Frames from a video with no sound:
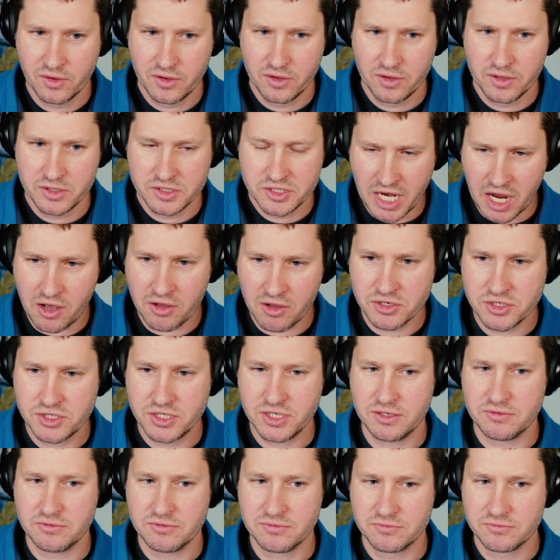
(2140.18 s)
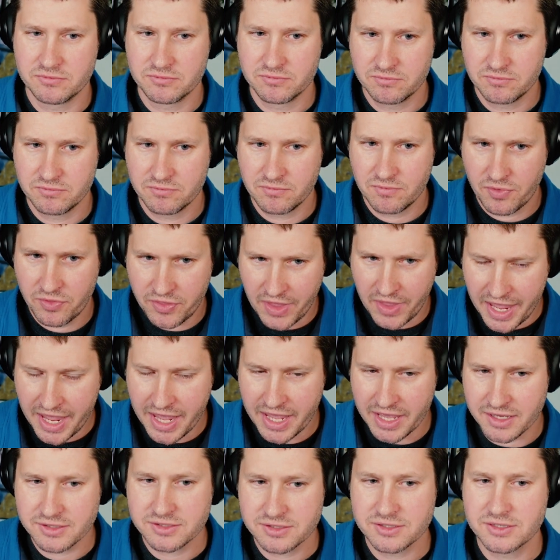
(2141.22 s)
challenging
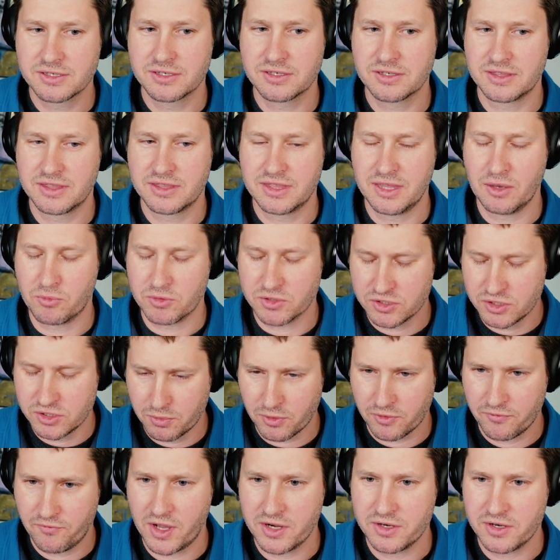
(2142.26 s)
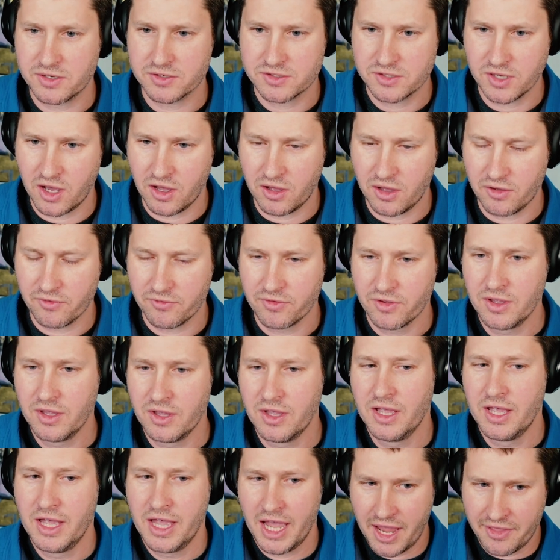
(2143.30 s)
things that were super fun to solve.
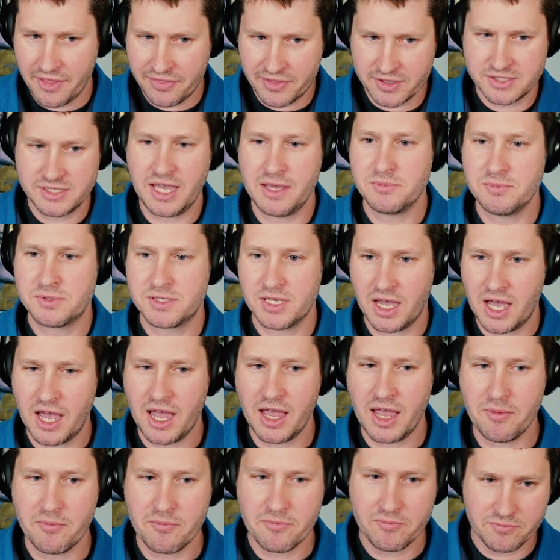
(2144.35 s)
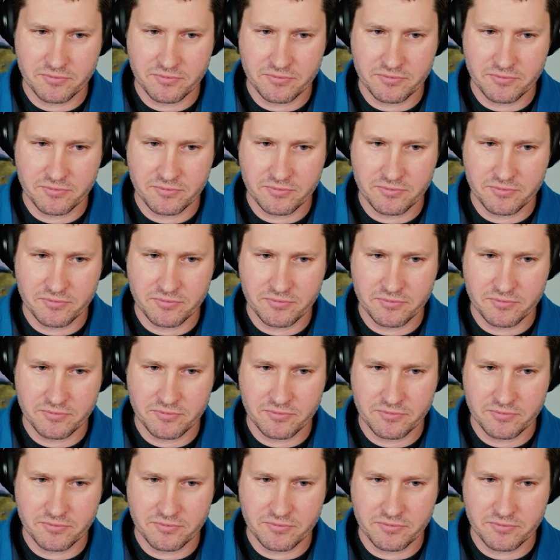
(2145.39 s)
At the same time,